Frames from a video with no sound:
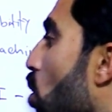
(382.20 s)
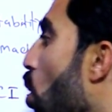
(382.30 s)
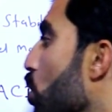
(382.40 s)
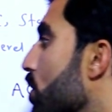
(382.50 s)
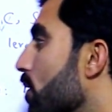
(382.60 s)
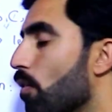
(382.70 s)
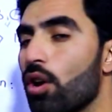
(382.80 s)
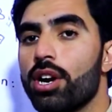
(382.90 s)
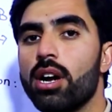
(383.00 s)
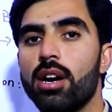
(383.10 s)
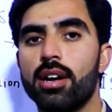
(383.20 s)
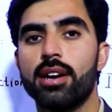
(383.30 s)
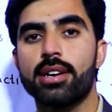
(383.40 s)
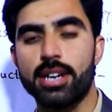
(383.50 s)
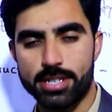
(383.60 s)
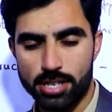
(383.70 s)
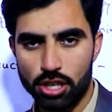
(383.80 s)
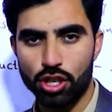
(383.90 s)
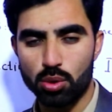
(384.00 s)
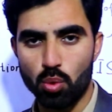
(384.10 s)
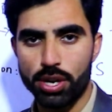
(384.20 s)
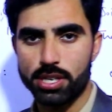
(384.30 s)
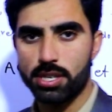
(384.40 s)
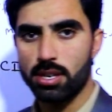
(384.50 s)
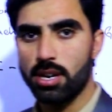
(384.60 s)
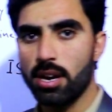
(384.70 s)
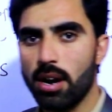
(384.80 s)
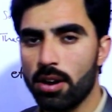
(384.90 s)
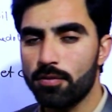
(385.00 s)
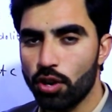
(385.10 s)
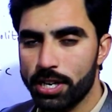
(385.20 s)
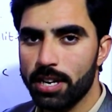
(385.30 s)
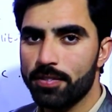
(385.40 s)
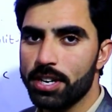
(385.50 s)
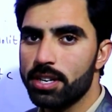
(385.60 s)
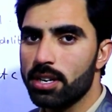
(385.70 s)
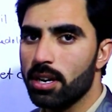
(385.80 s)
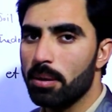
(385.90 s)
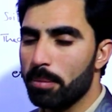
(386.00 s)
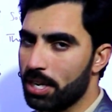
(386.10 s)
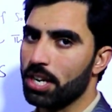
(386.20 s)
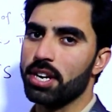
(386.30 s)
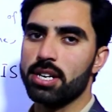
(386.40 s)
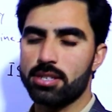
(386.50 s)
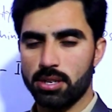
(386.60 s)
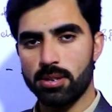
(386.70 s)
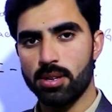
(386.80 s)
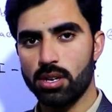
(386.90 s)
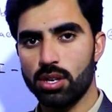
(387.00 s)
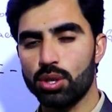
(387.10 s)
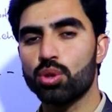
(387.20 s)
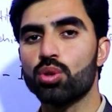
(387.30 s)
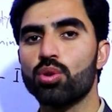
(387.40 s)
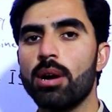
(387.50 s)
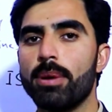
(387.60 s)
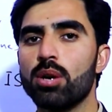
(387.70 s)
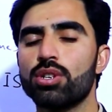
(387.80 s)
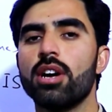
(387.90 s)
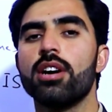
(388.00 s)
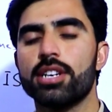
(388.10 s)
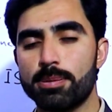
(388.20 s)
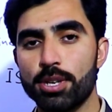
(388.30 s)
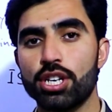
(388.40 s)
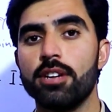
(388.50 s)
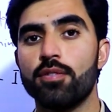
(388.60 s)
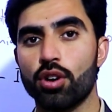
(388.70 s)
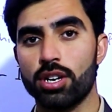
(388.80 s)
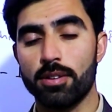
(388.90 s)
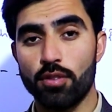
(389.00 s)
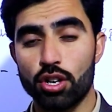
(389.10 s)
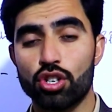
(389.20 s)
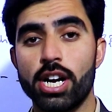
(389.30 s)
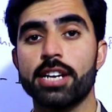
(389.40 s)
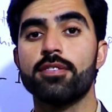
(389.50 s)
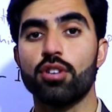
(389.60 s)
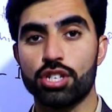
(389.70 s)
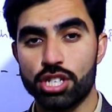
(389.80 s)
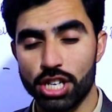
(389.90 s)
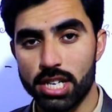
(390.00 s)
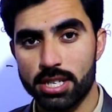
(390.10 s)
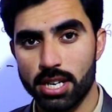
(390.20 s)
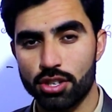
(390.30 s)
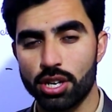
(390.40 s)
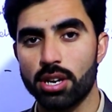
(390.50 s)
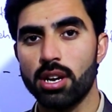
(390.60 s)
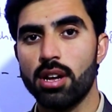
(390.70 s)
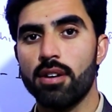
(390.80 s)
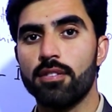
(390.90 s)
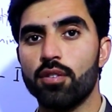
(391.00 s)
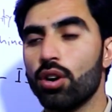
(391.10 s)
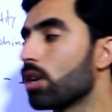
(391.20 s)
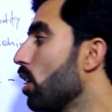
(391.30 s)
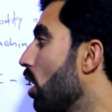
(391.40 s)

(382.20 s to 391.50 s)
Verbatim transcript: codes for construction works or for different uh, materials. You should know about, especially for, for drawing, for steel structure, for